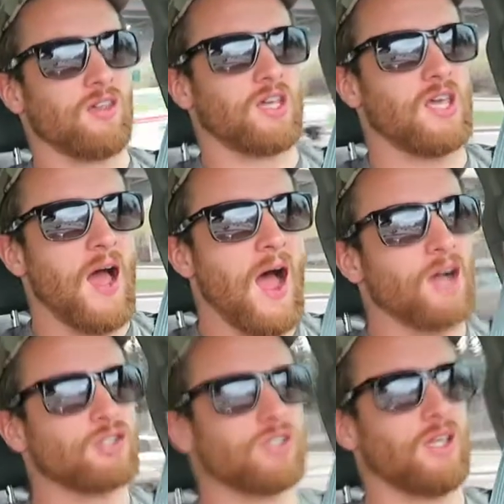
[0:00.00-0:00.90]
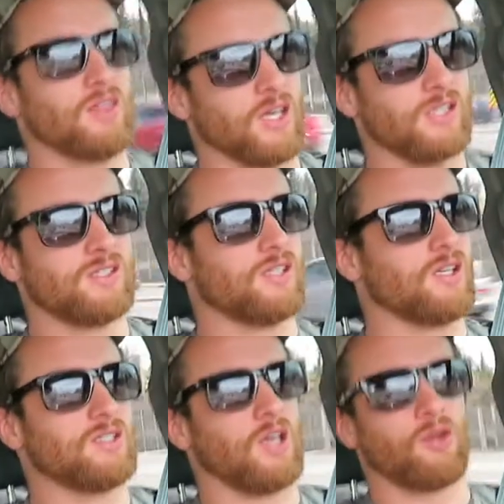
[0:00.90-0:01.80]
Like he actually thinks
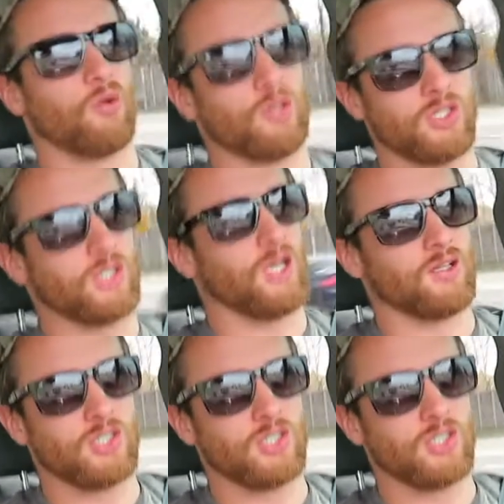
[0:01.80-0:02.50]
he's like, holy shit,